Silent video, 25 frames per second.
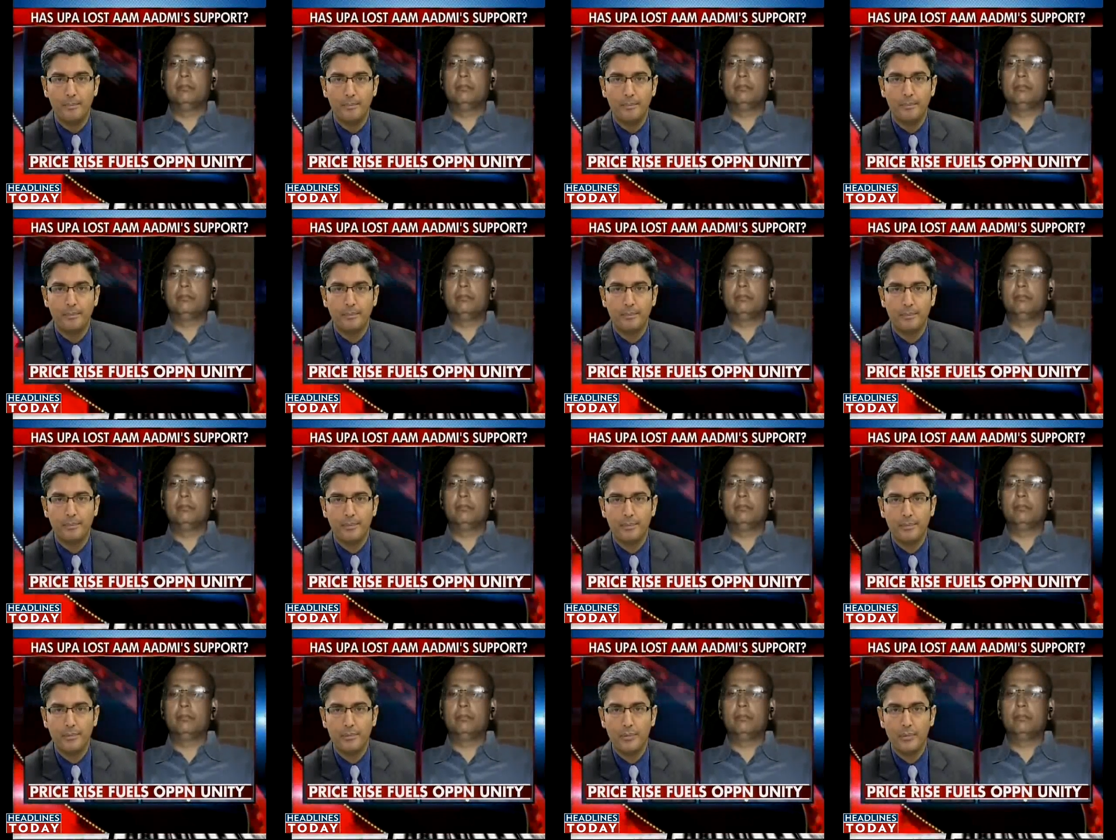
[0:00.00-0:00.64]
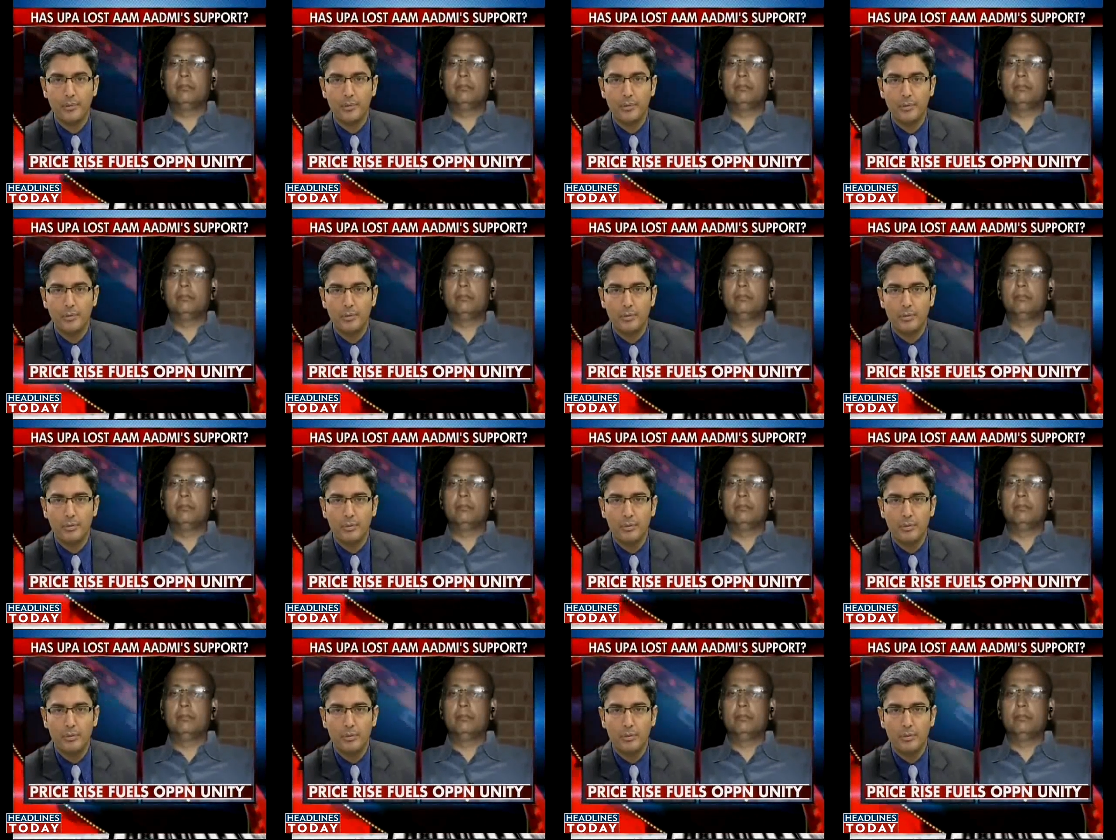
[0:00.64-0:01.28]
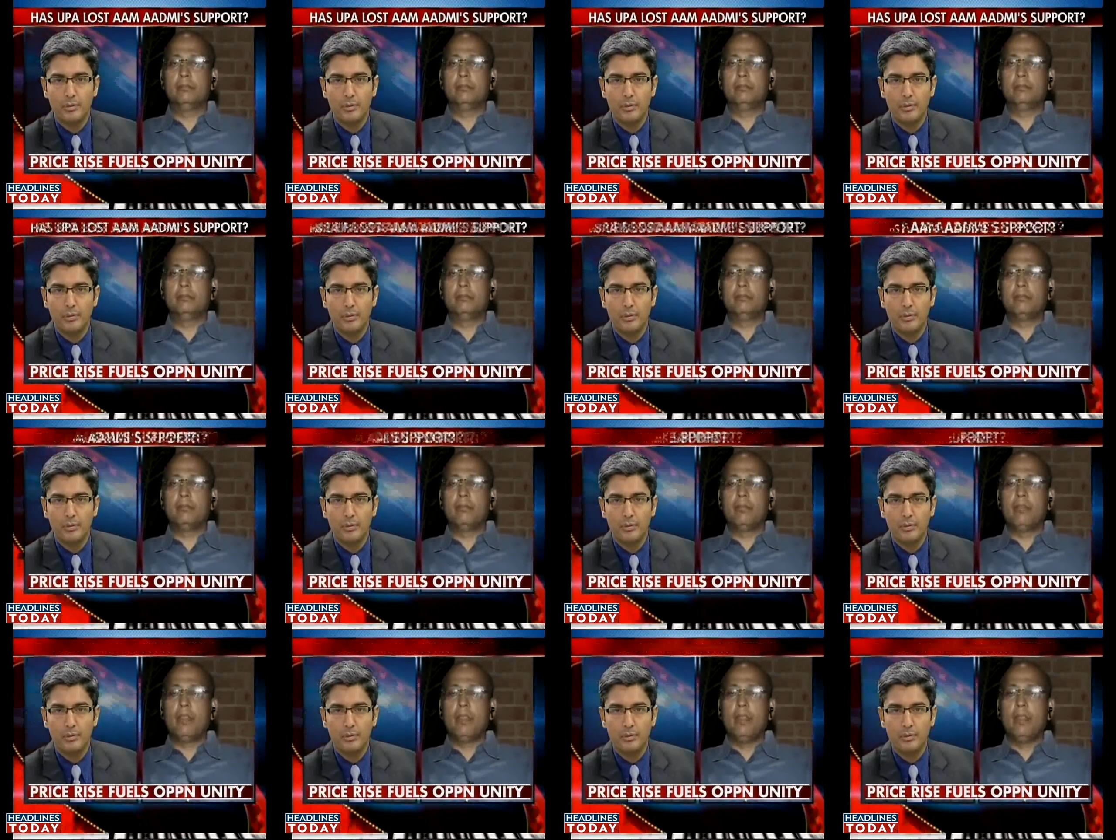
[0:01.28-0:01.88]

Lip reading: Nothing is said.